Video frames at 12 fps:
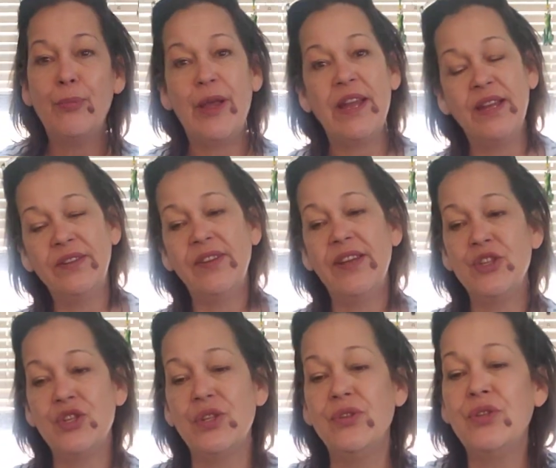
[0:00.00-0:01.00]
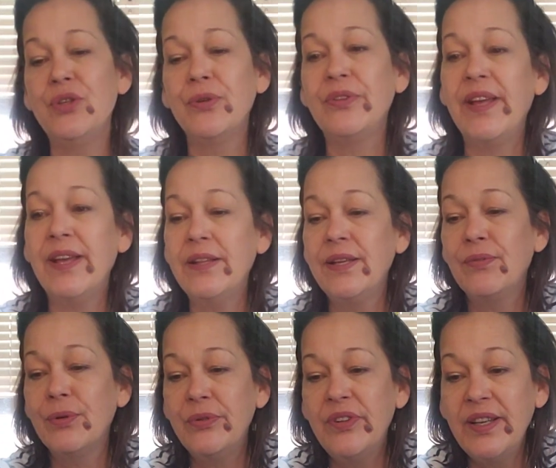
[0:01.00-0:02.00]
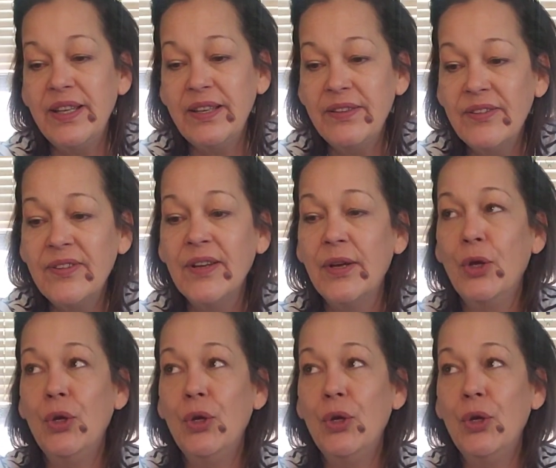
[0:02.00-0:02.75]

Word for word: paying attention to your daily routines,